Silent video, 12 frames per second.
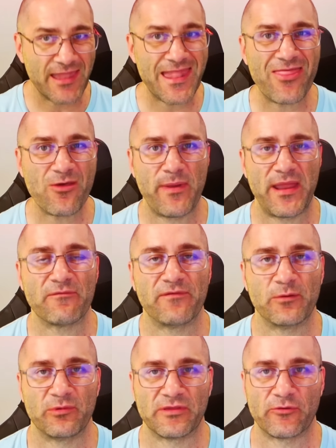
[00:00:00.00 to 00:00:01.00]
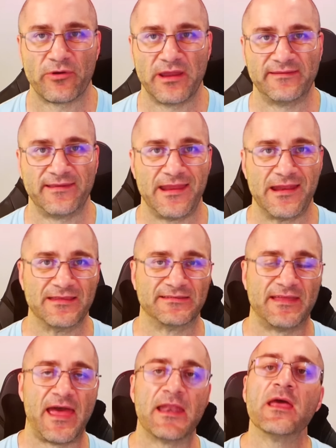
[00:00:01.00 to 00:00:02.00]
Another benefit with creatine
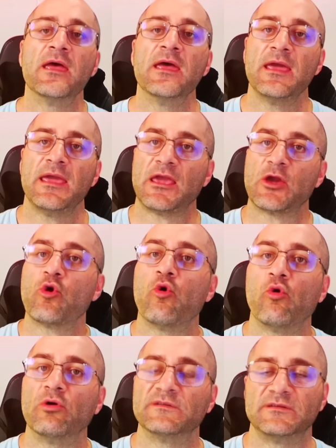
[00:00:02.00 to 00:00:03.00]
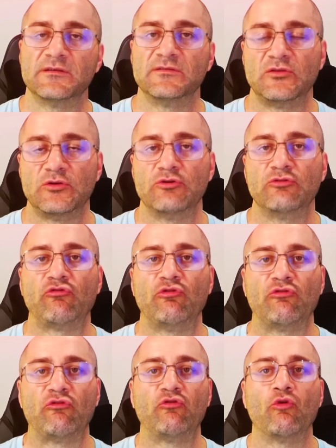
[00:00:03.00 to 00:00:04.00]
is that it causes you
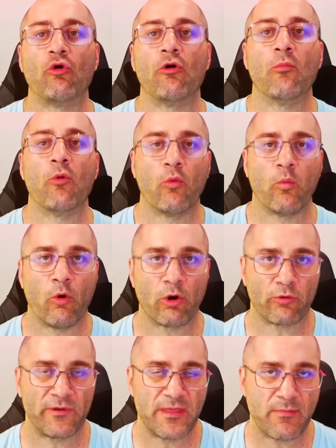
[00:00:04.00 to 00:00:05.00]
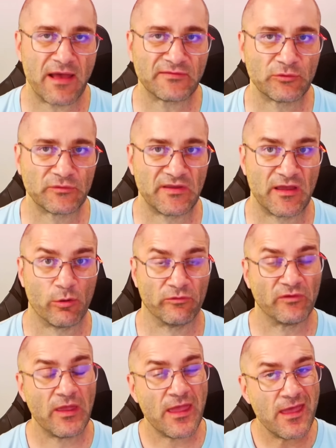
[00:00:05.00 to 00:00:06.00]
to store more water in the muscle
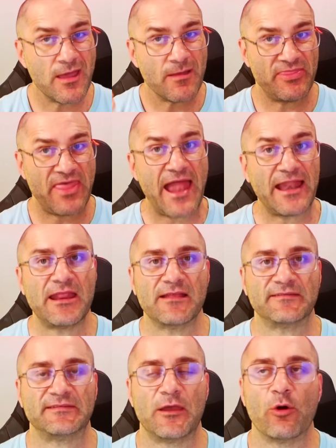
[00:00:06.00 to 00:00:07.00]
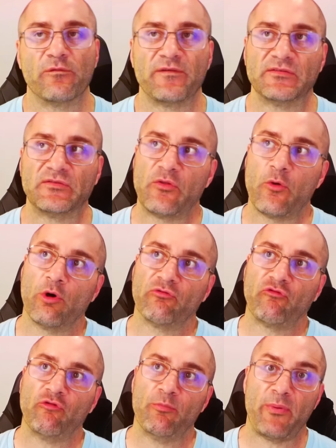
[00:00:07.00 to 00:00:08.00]
cells. That in itself is
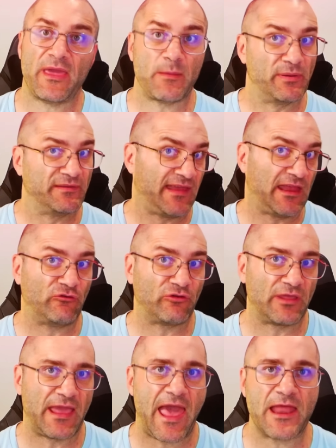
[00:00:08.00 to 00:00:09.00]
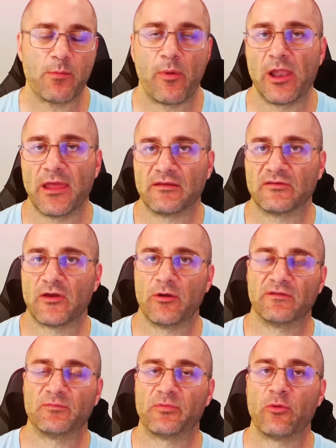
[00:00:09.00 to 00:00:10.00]
thought to be potentially anabolic.
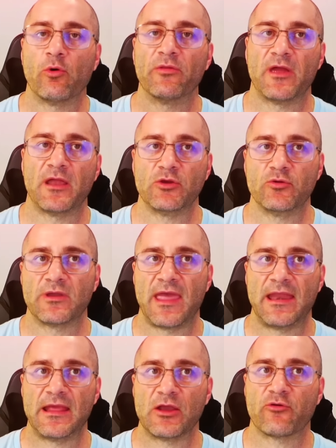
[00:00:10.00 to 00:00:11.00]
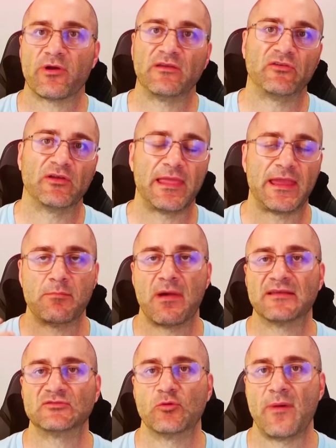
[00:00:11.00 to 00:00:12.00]
So it's thought that you can increase your lean
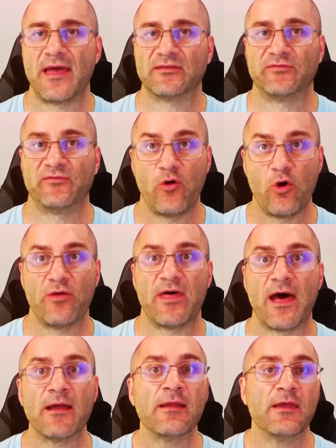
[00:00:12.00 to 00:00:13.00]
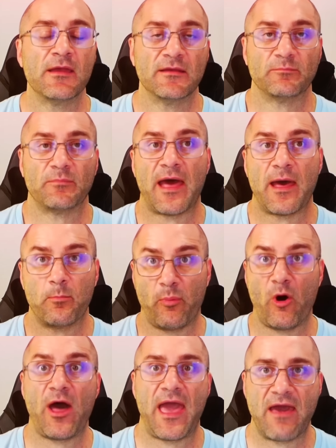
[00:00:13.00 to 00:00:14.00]
muscle mass further
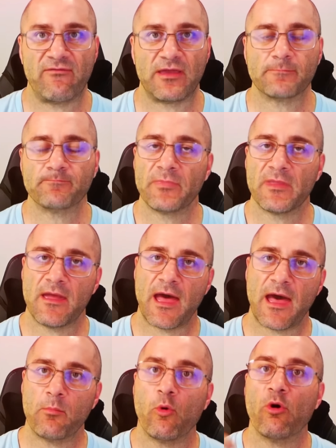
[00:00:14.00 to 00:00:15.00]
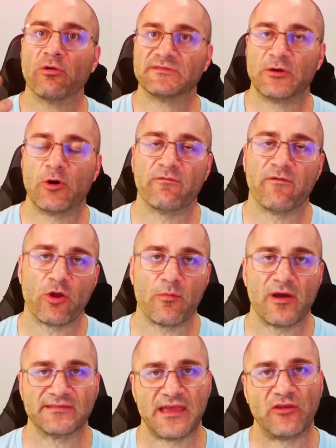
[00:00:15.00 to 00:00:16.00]
by having more cell
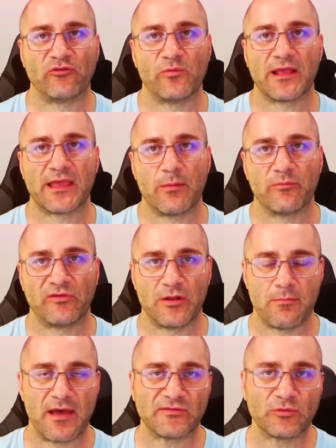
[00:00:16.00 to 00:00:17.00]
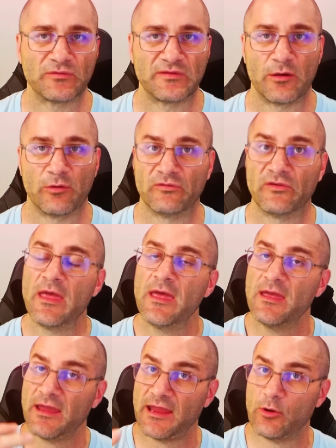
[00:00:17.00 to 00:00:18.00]
volumization when it comes to the muscle cells.
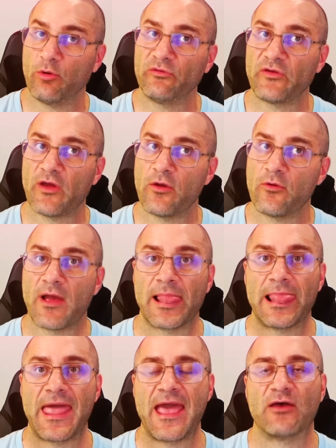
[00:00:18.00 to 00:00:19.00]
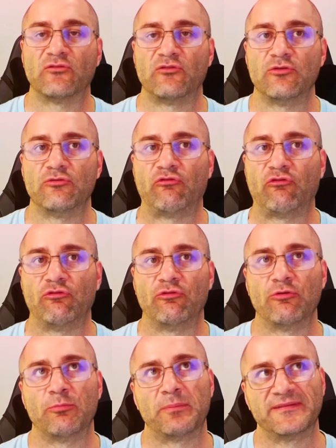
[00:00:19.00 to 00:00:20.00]
It also allows you
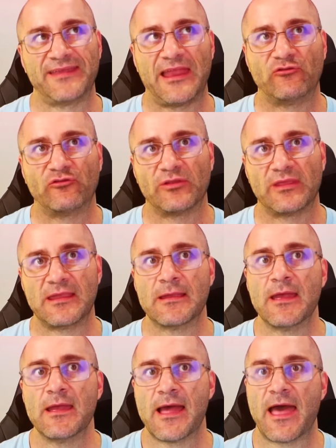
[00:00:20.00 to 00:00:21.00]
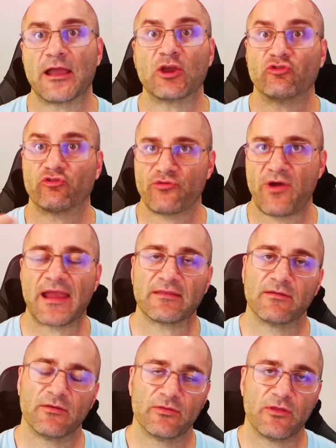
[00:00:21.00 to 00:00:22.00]
to potentially
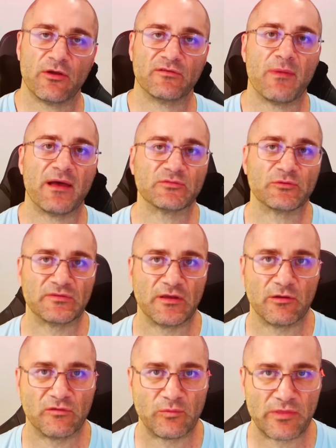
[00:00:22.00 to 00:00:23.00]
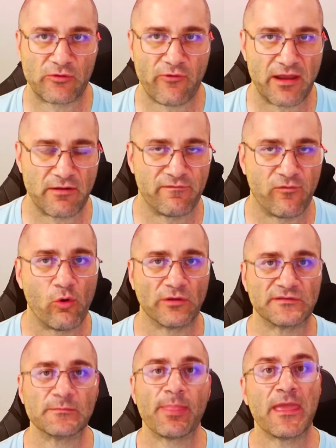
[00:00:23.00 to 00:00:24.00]
contract those muscle cells with greater
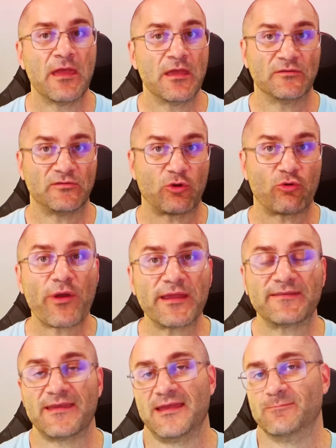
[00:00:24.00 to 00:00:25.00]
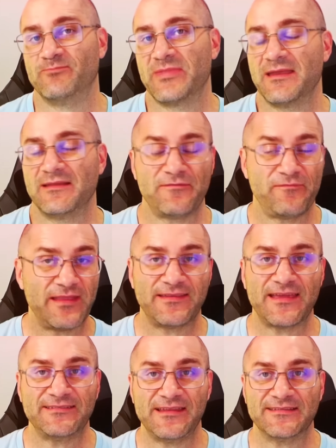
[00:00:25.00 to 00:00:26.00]
force. So creatine, it's a
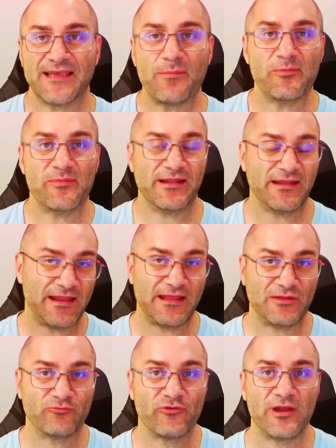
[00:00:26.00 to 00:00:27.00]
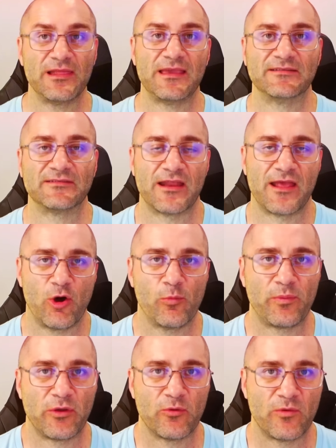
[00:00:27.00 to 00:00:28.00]
fantastic supplement. It really is going to
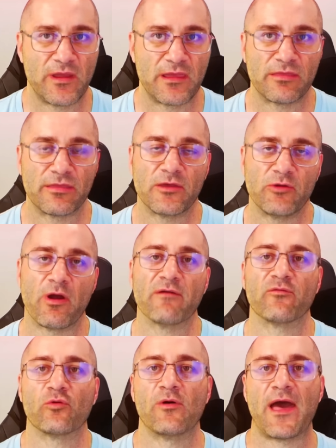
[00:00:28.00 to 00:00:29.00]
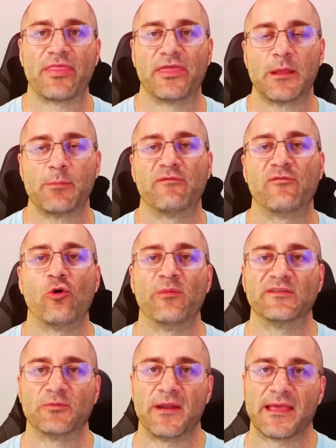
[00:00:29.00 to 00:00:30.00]
help you with your overall athletic
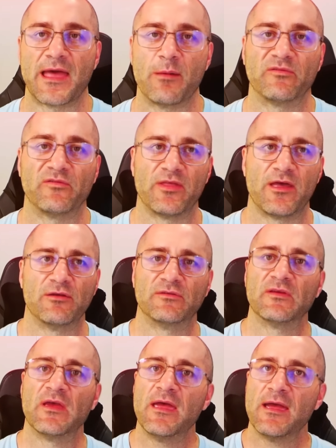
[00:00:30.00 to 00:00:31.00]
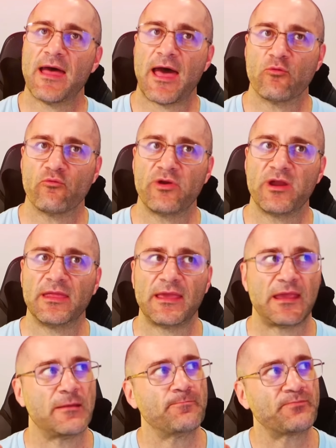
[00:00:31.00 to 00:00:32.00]
performance when it comes for those
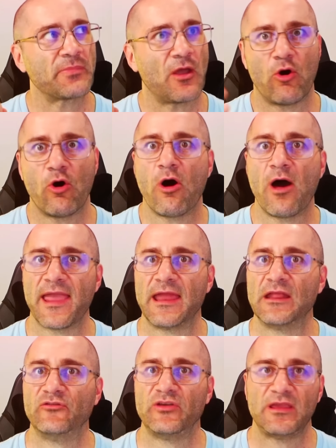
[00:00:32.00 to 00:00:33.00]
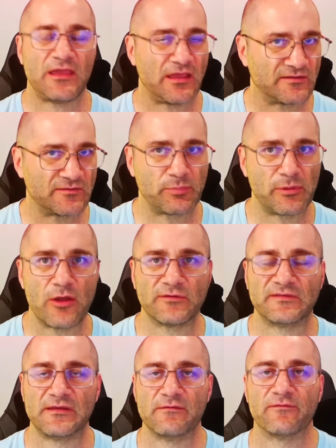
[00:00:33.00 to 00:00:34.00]
really high energy,
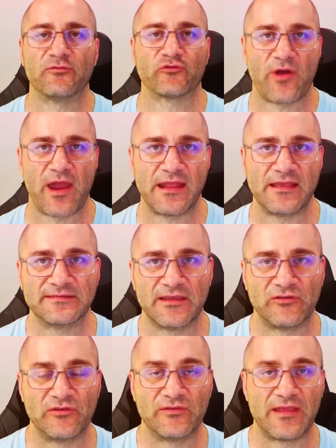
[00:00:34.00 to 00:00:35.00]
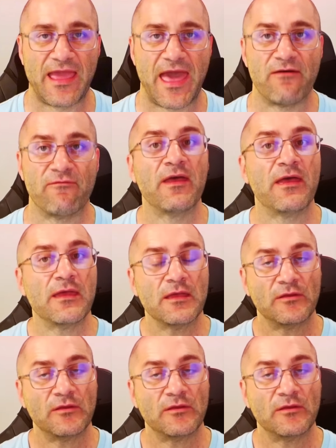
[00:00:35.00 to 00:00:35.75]
explosive training sessions that you have.